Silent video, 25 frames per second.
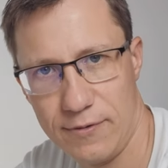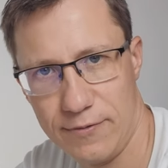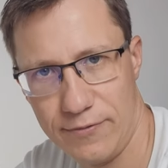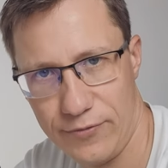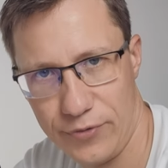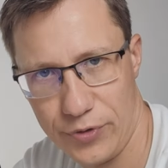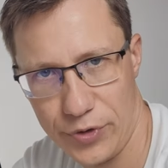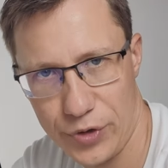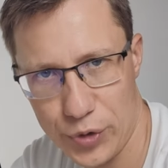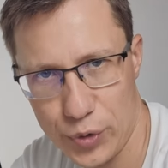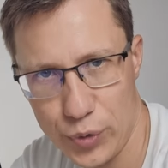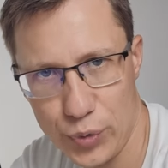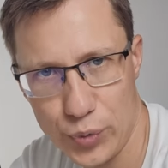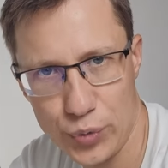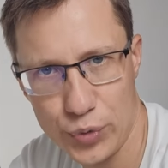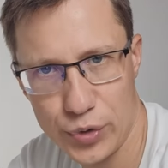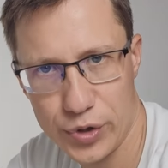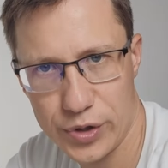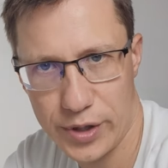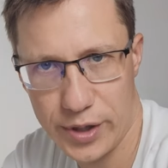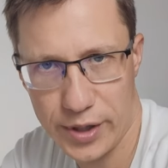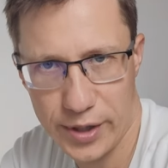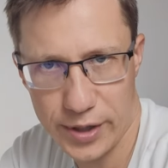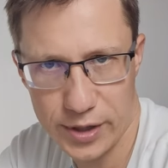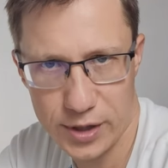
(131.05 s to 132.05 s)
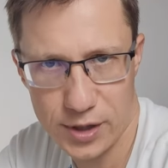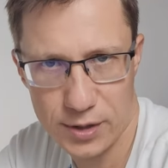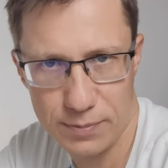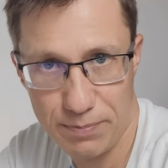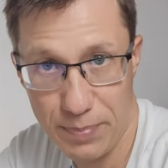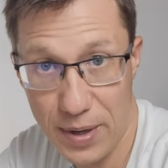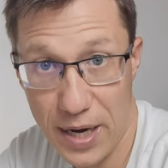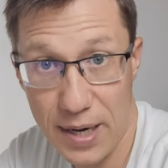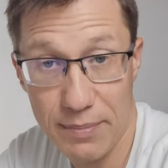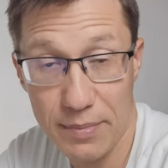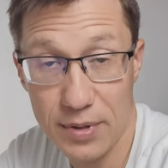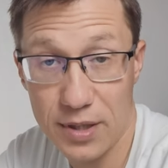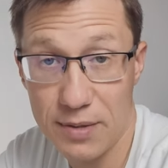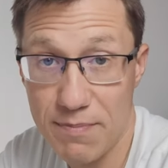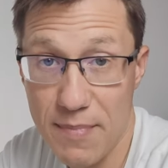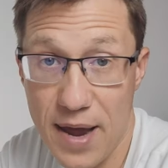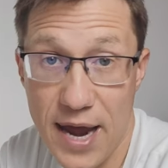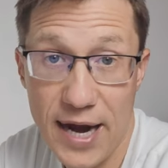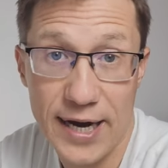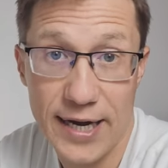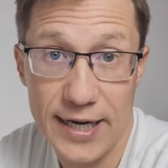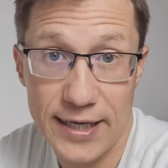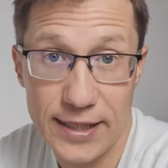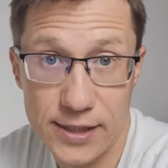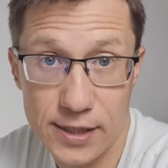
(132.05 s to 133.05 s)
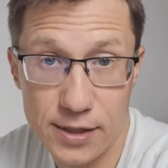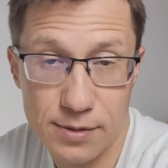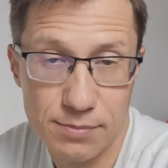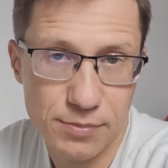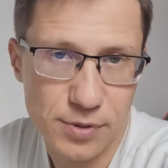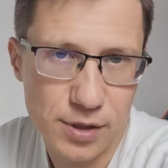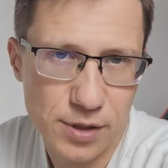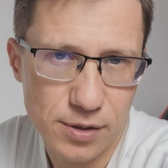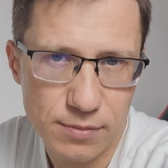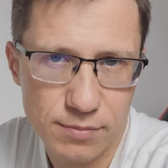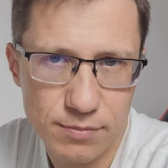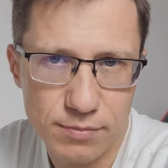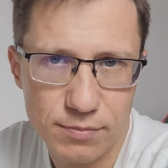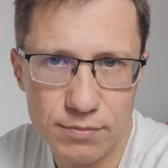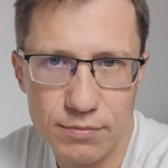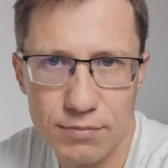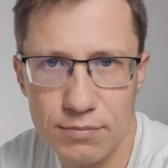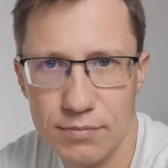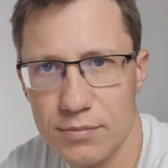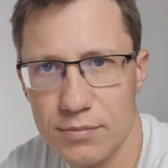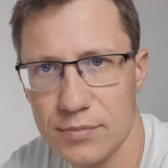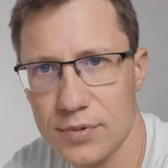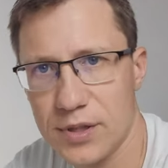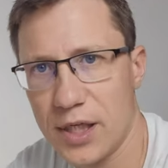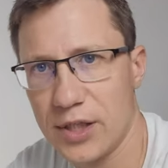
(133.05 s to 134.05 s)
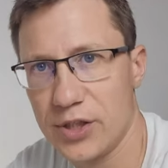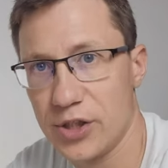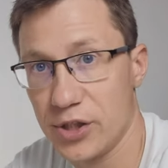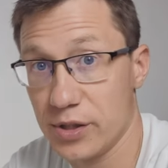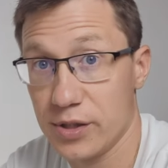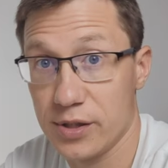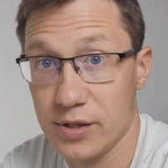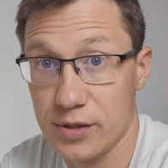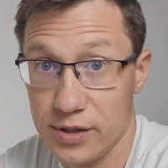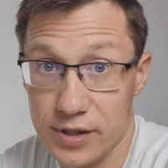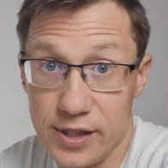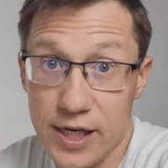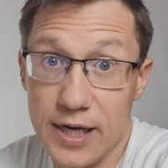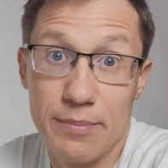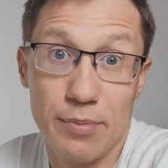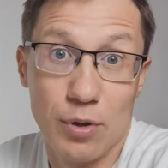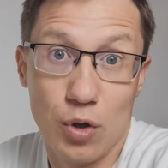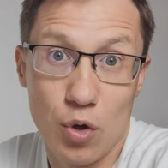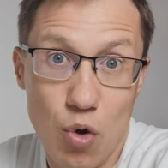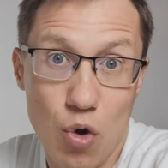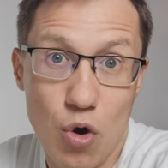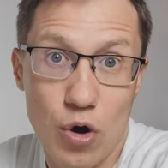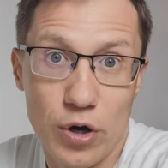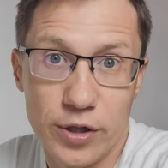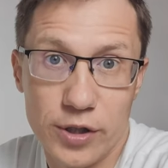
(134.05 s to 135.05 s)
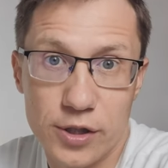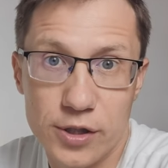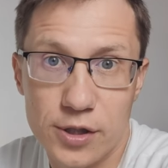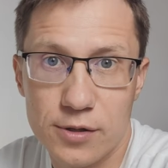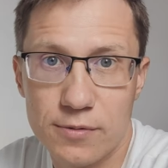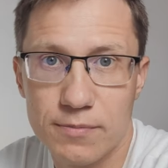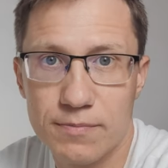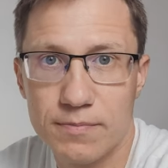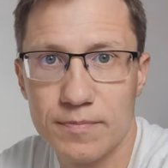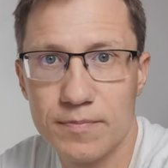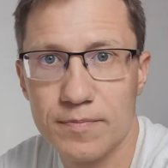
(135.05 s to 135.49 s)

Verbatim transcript: for use as payment mechanisms such as stablecoins.